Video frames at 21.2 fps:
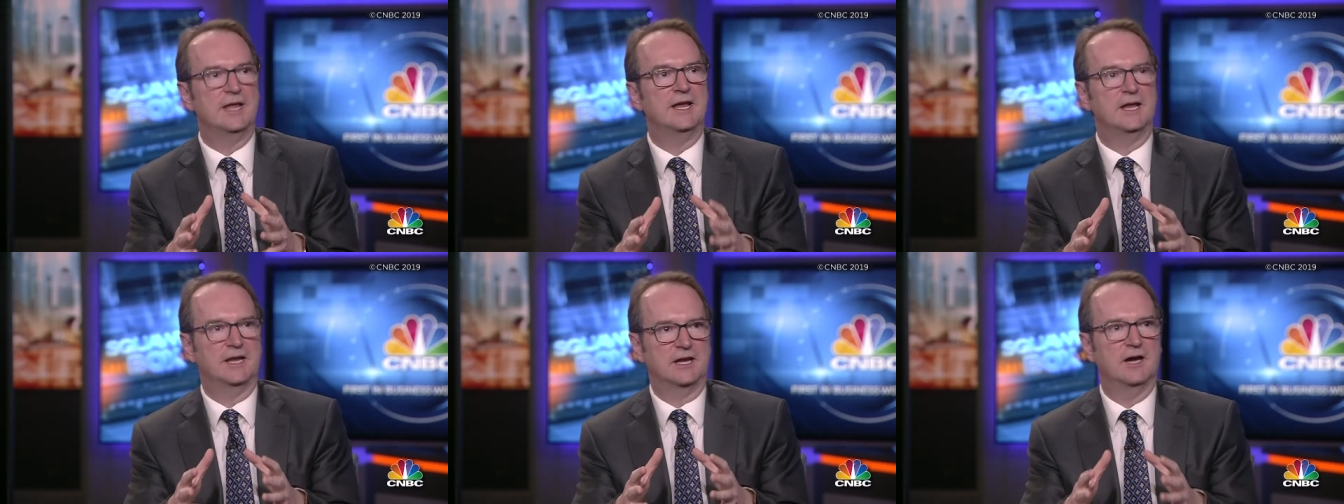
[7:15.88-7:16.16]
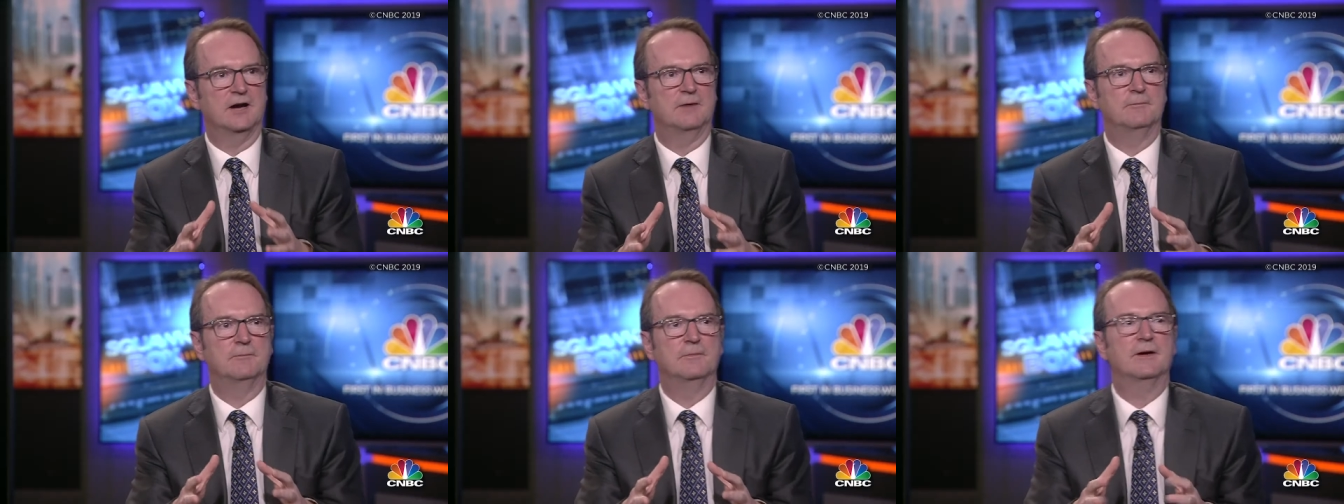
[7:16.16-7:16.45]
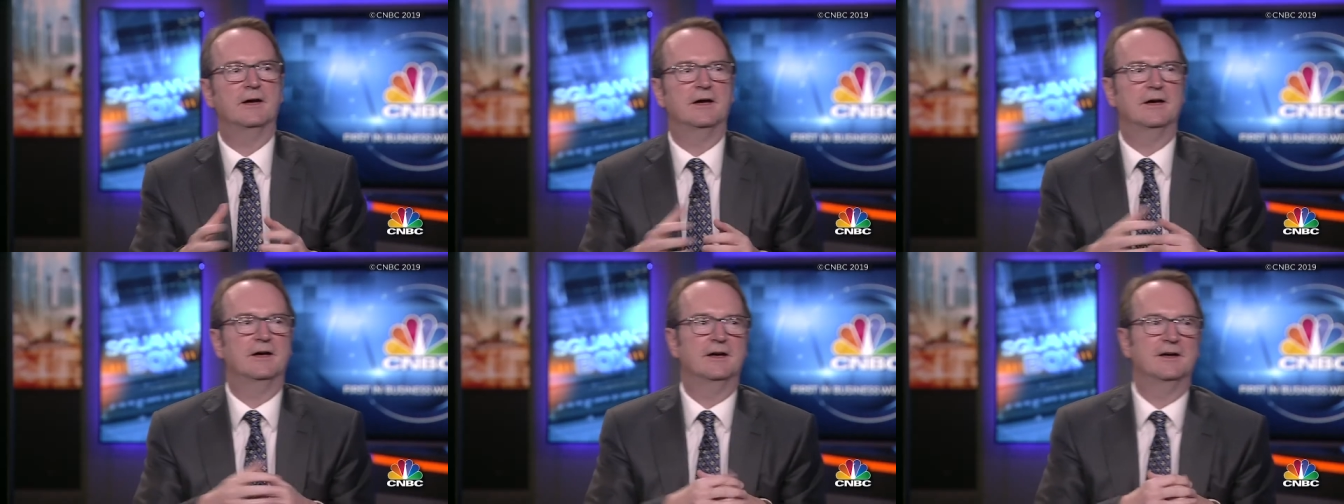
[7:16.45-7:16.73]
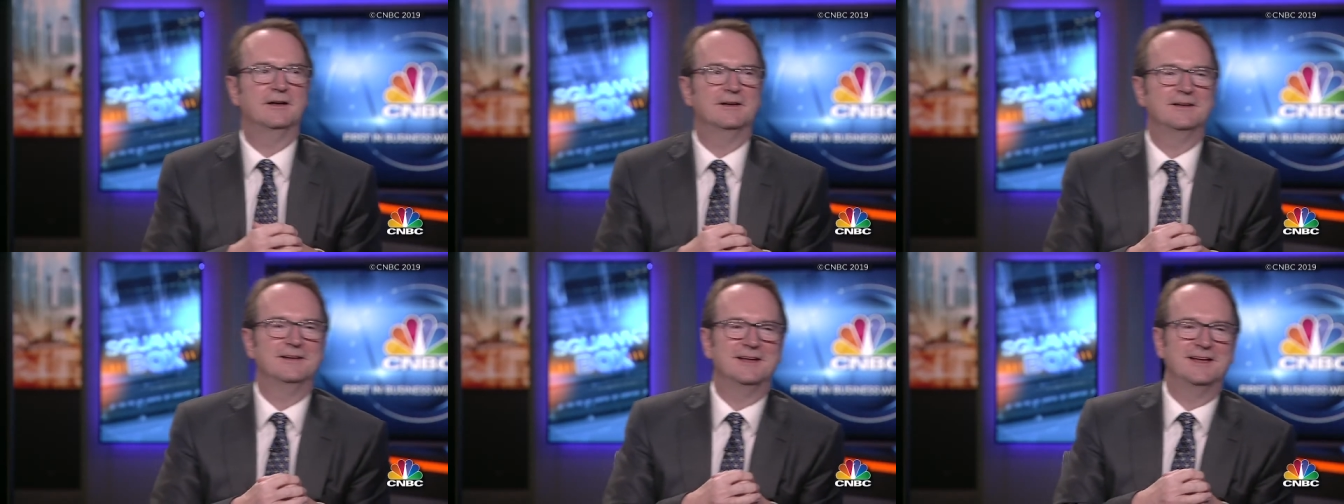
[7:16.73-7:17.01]
income
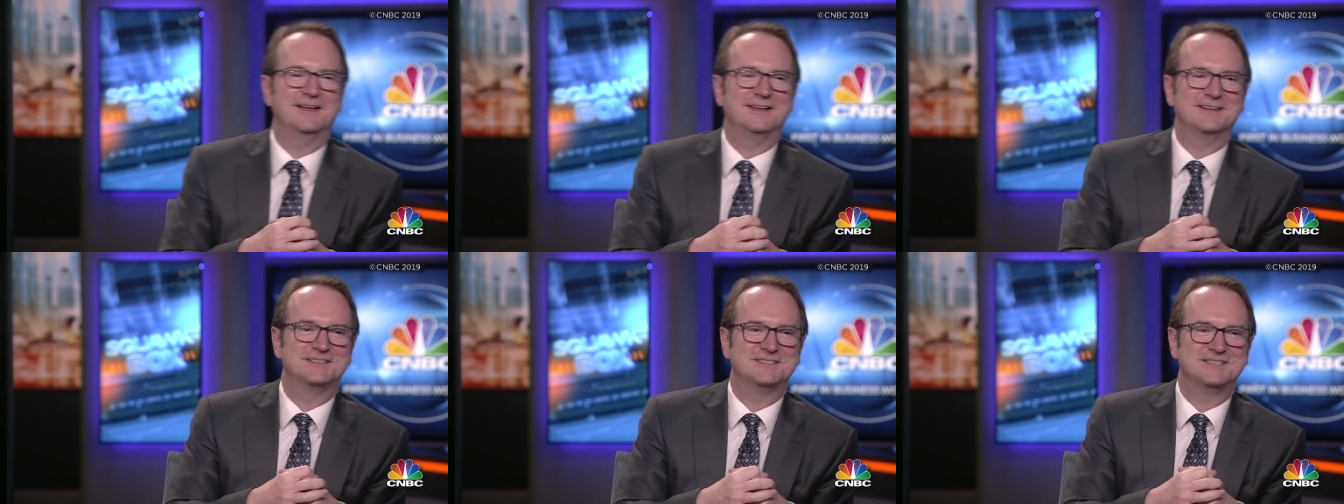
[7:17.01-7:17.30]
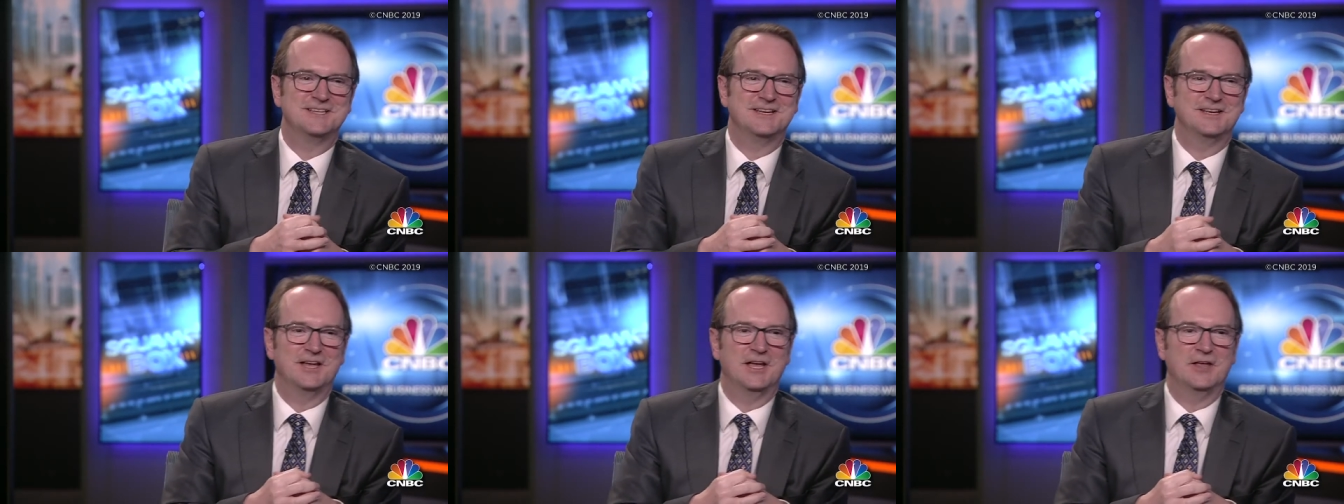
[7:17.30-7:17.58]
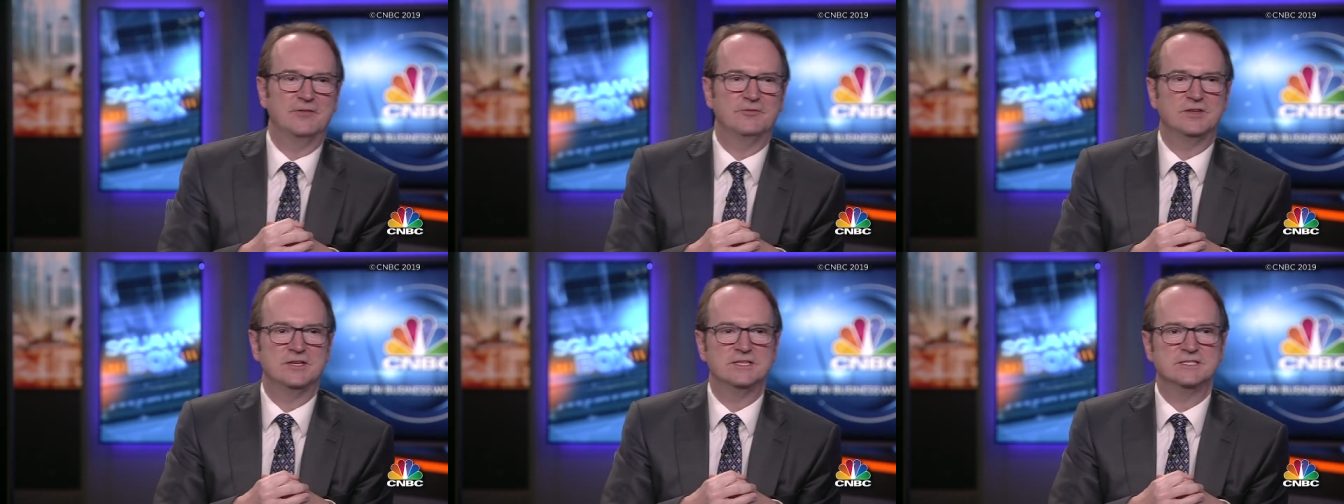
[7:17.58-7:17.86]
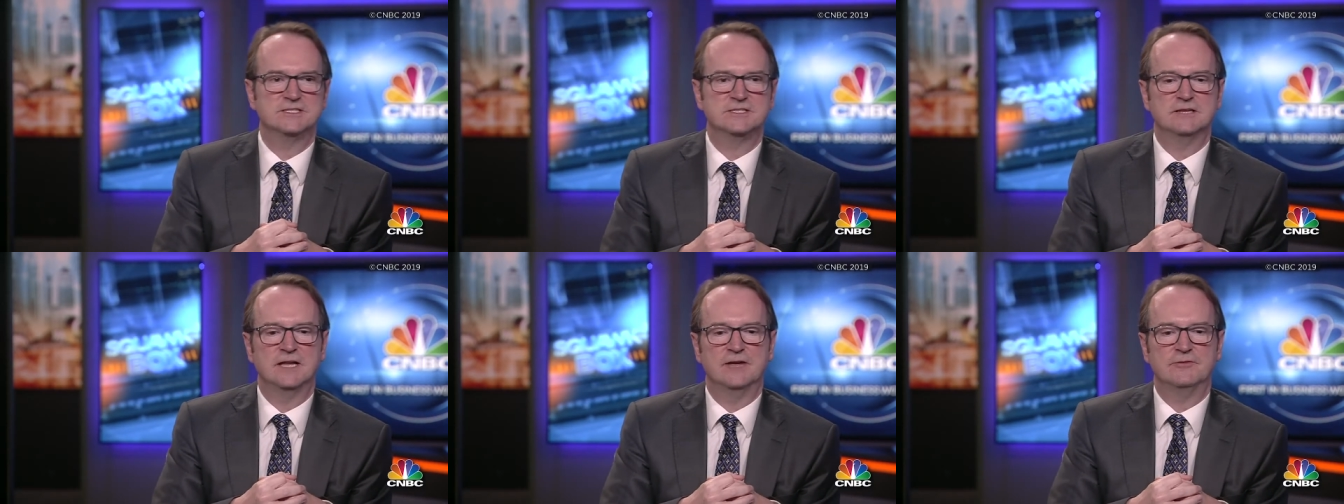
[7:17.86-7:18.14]
at
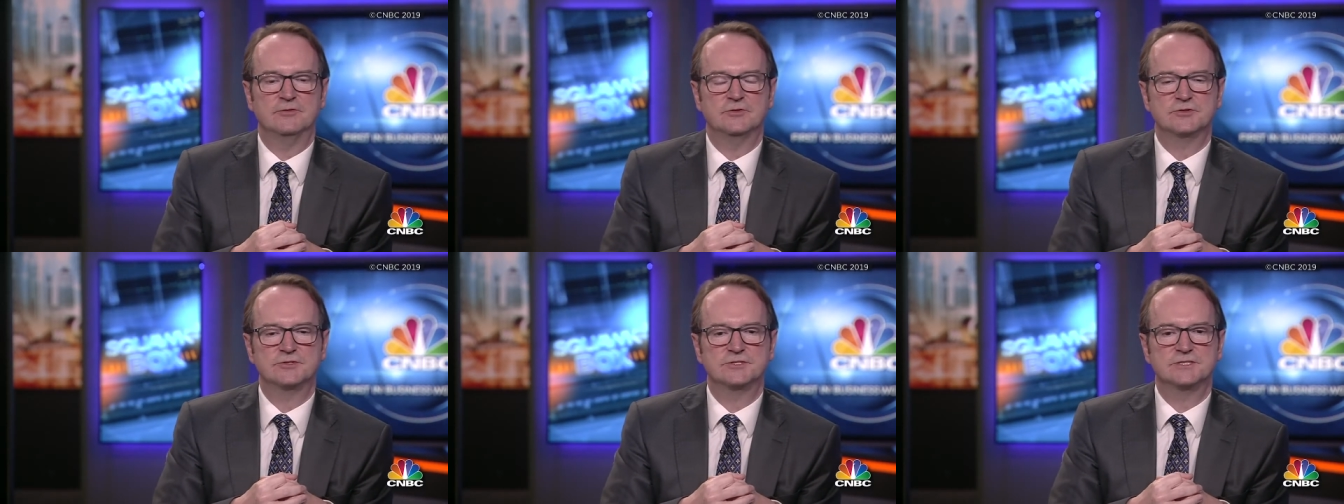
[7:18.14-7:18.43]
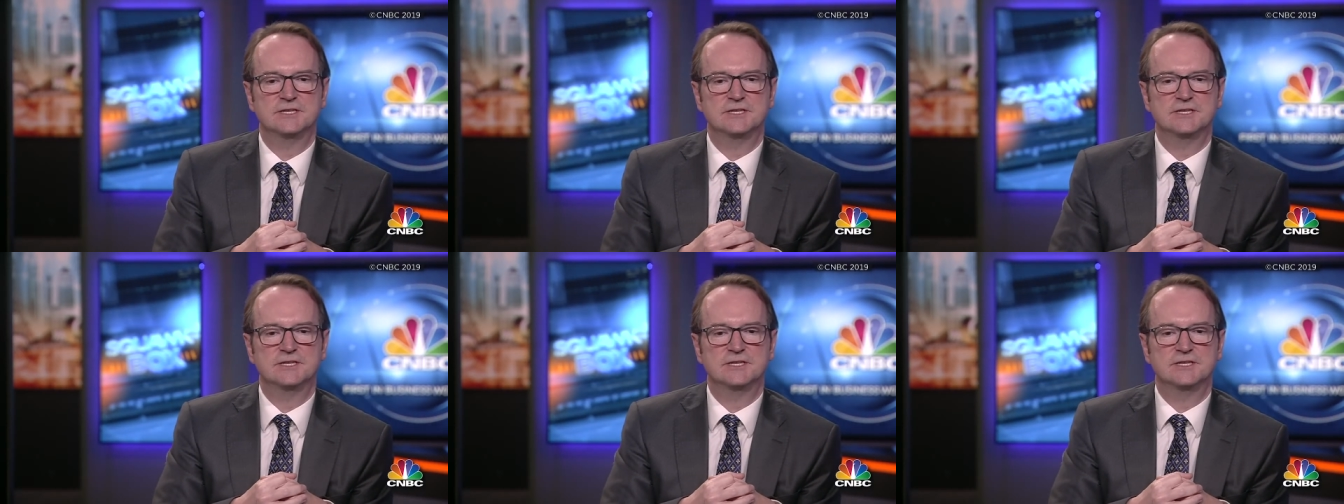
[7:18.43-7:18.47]
these levels.